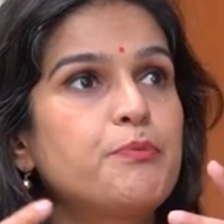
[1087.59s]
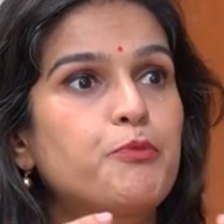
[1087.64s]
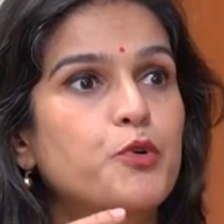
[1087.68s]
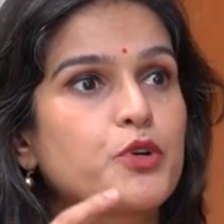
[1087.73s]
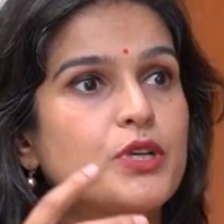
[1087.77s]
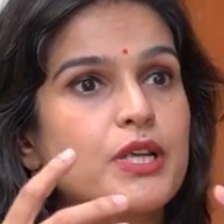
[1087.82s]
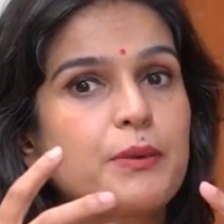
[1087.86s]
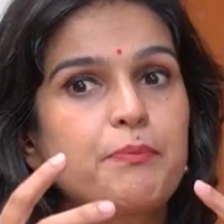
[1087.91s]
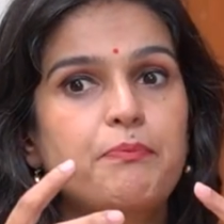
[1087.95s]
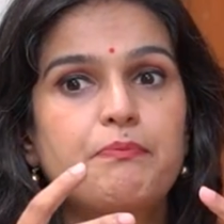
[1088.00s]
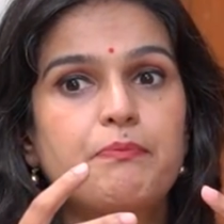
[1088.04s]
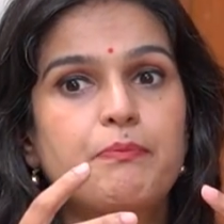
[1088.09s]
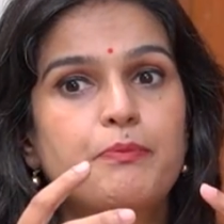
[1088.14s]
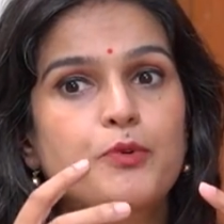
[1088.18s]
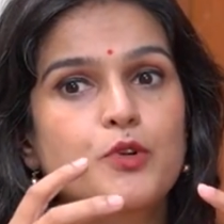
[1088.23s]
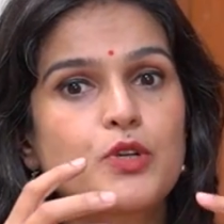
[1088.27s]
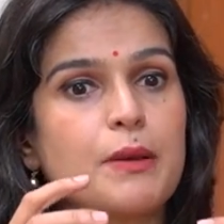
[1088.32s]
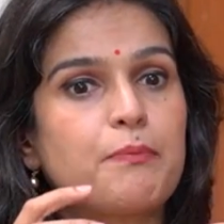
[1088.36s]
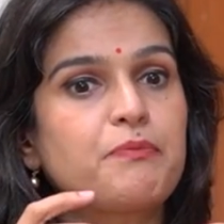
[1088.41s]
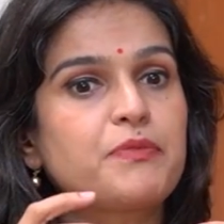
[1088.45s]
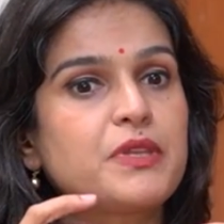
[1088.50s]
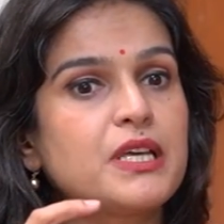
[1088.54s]

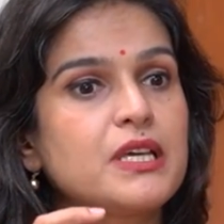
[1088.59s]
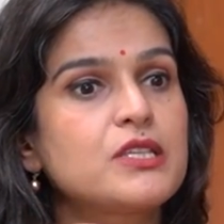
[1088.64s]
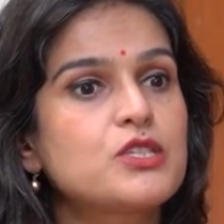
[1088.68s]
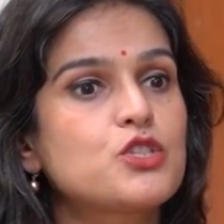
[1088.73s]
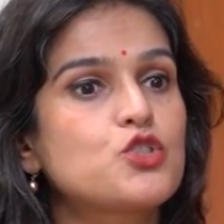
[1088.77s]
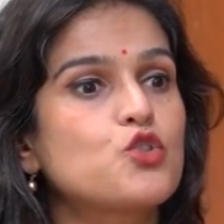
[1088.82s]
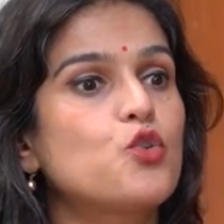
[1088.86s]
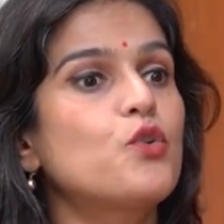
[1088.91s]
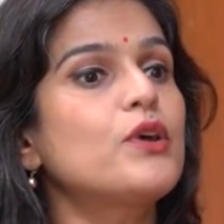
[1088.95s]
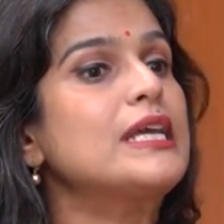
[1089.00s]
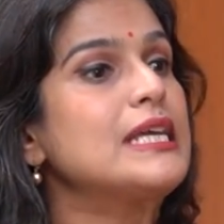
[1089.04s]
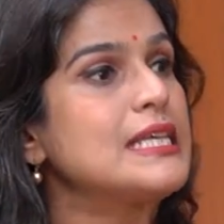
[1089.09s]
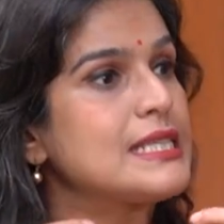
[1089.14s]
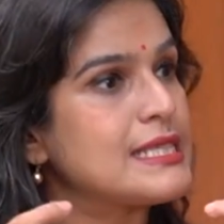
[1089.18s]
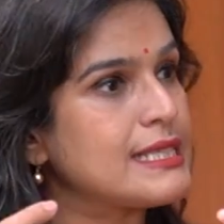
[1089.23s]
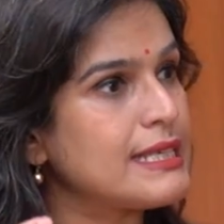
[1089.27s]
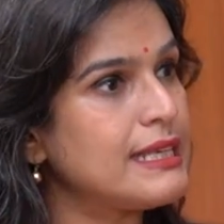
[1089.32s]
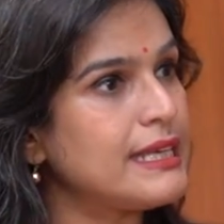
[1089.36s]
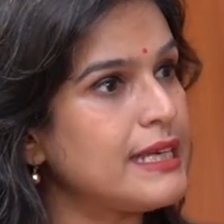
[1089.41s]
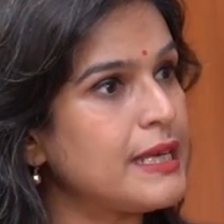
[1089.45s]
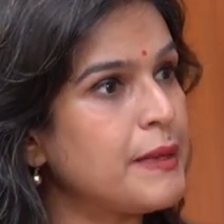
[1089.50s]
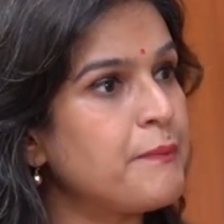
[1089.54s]
put up things so
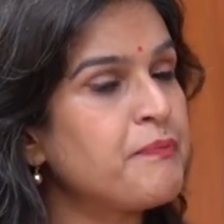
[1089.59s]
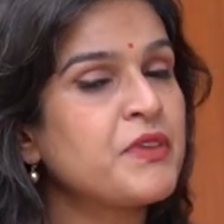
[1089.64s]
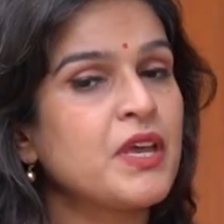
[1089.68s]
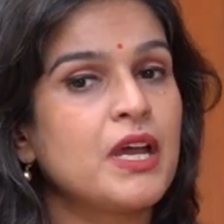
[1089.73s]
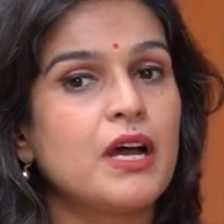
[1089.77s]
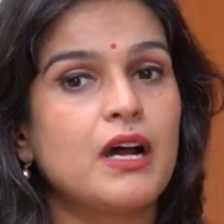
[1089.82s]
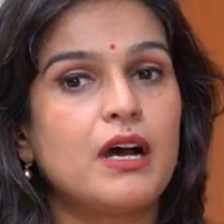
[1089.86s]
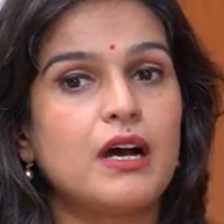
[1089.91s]
easily,